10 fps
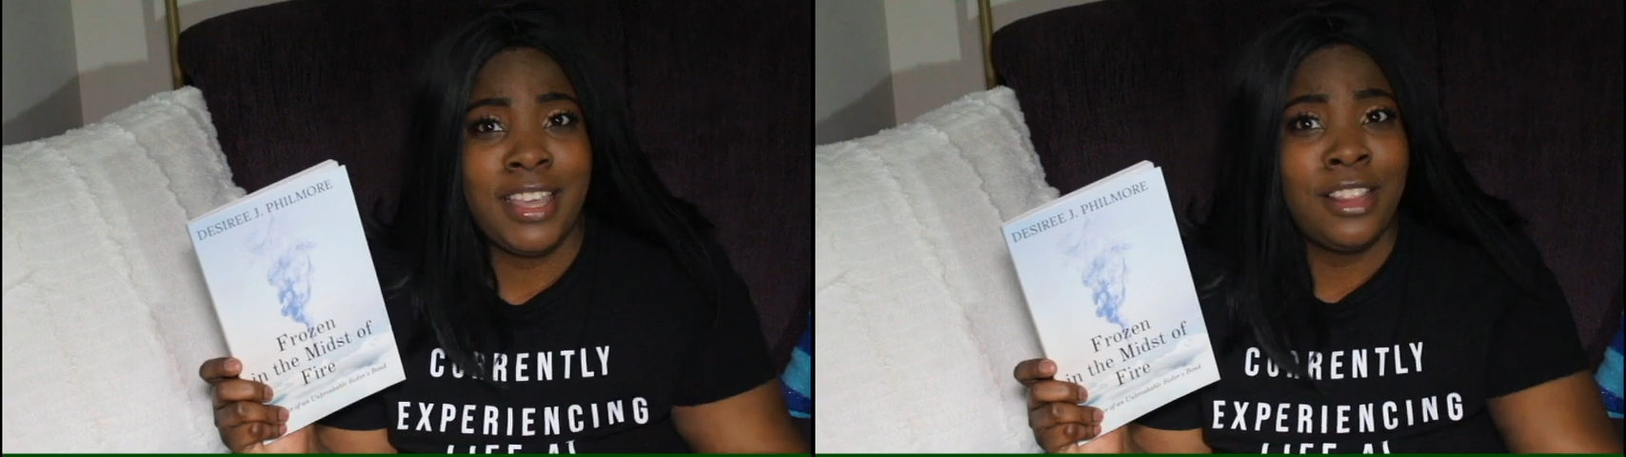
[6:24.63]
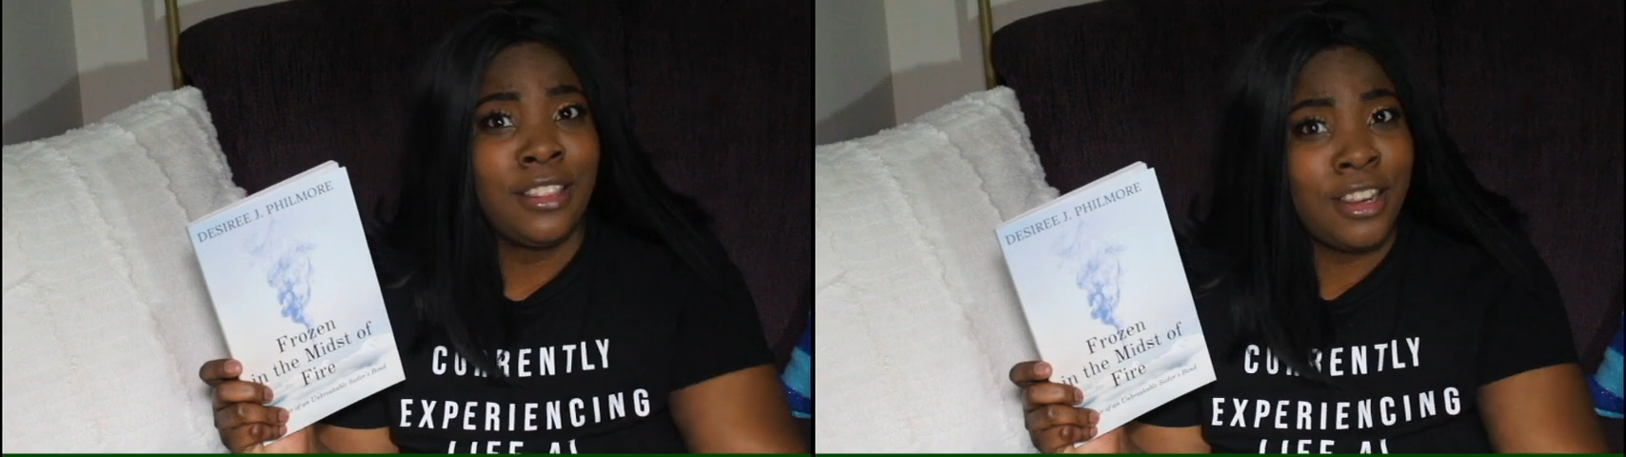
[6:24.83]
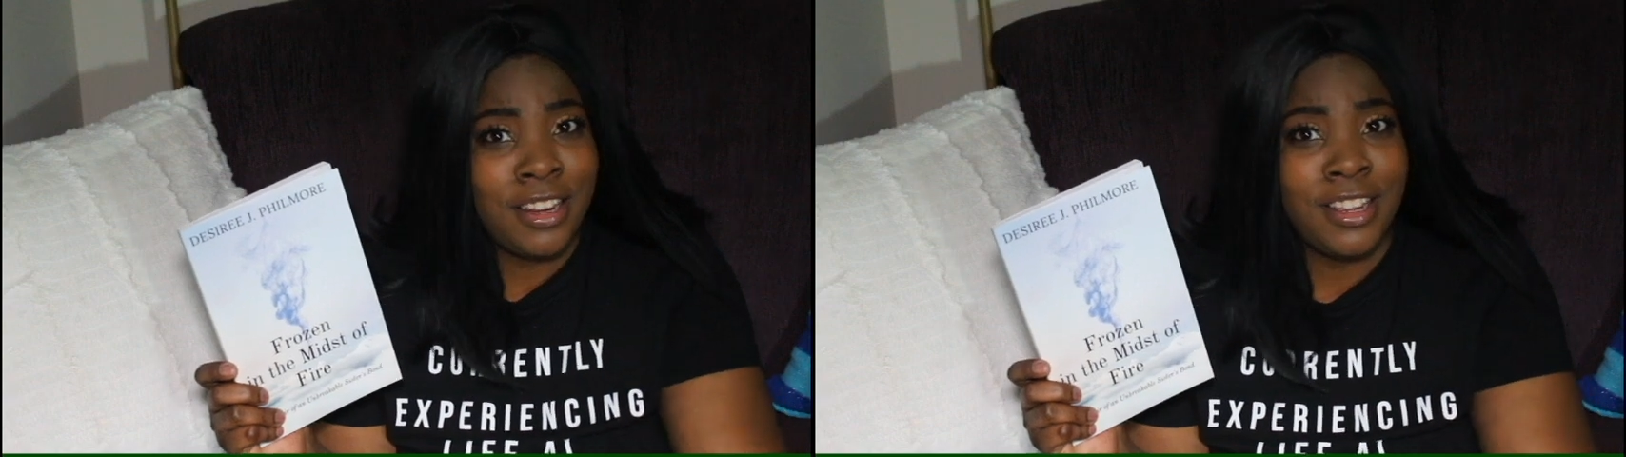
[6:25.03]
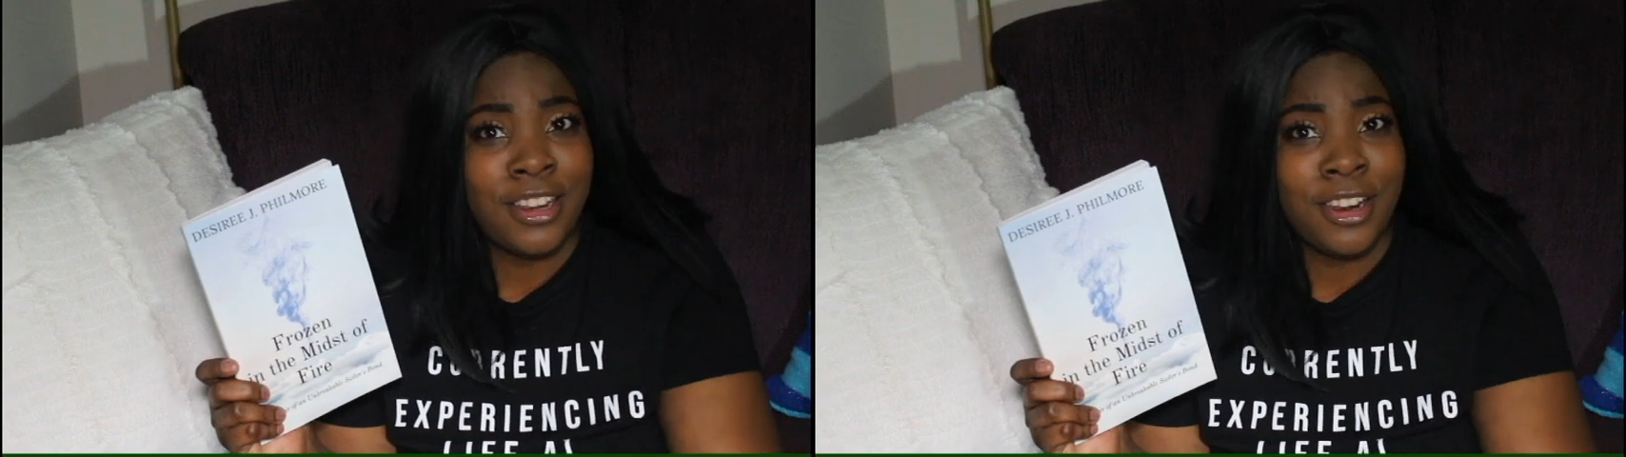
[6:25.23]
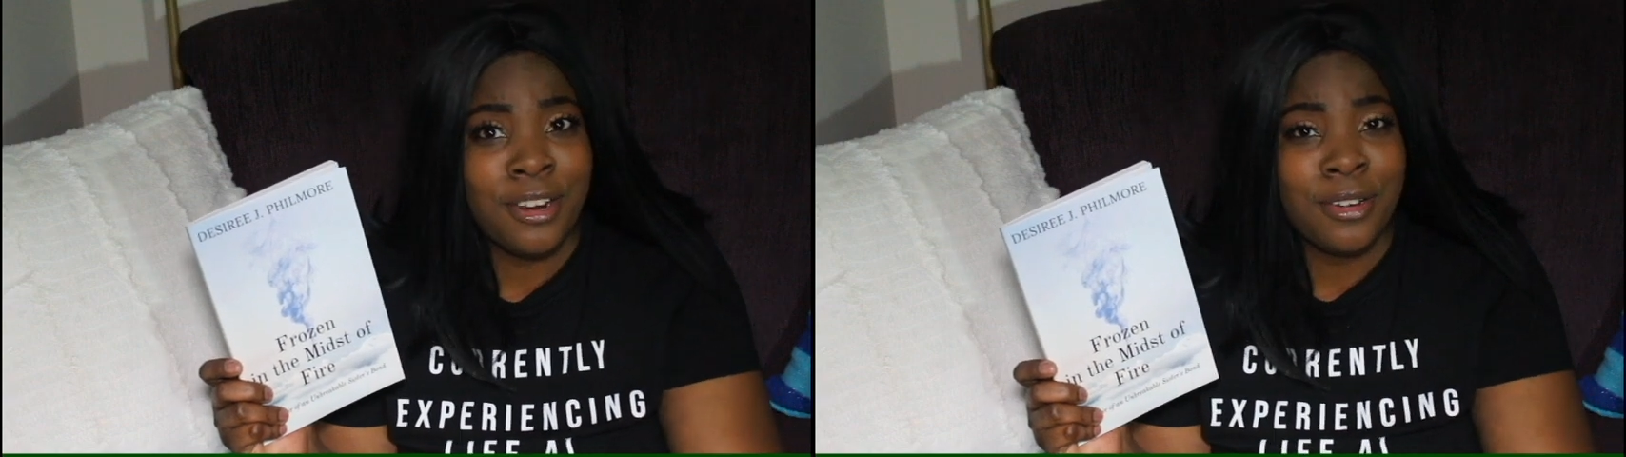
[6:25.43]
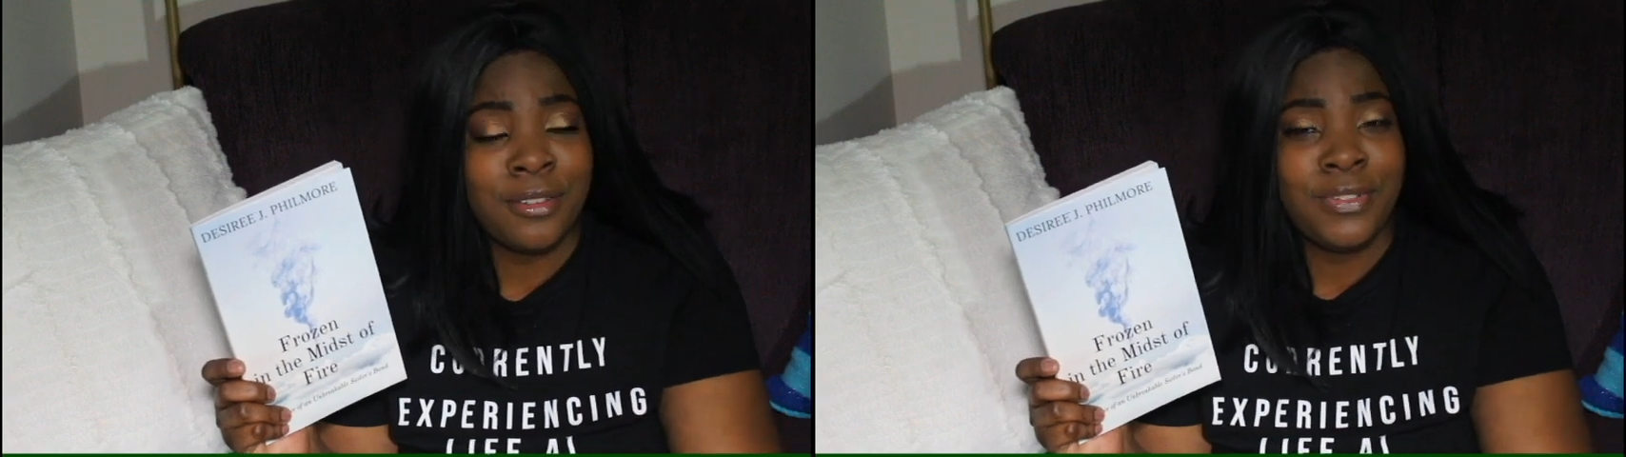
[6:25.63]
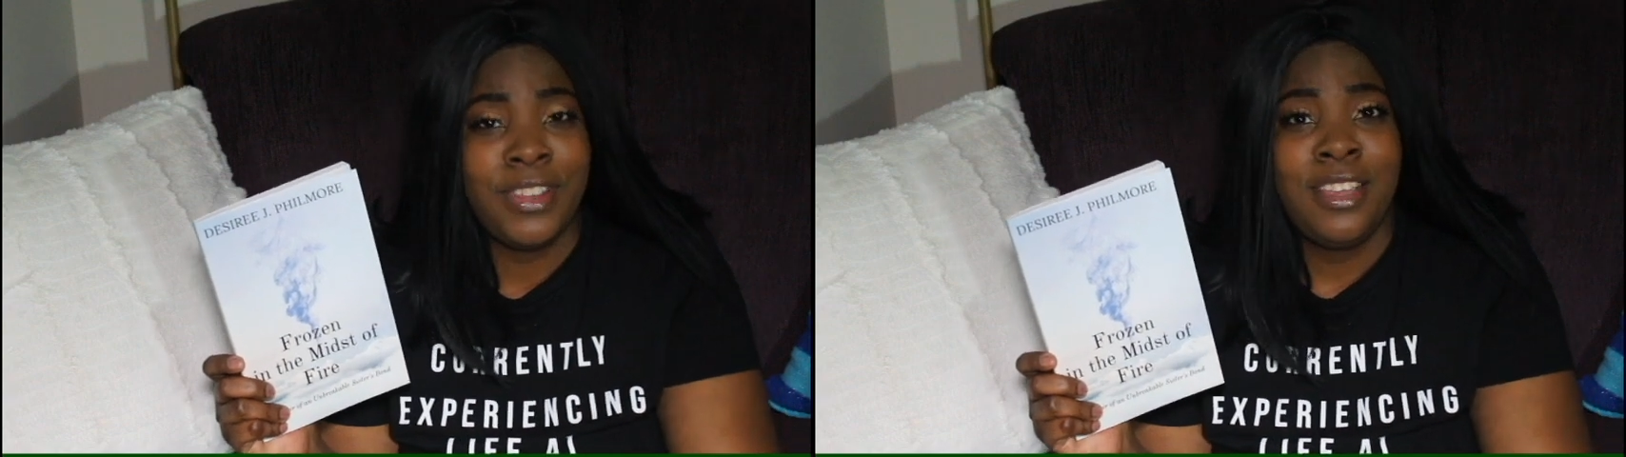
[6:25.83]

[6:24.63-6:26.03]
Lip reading: a learning curve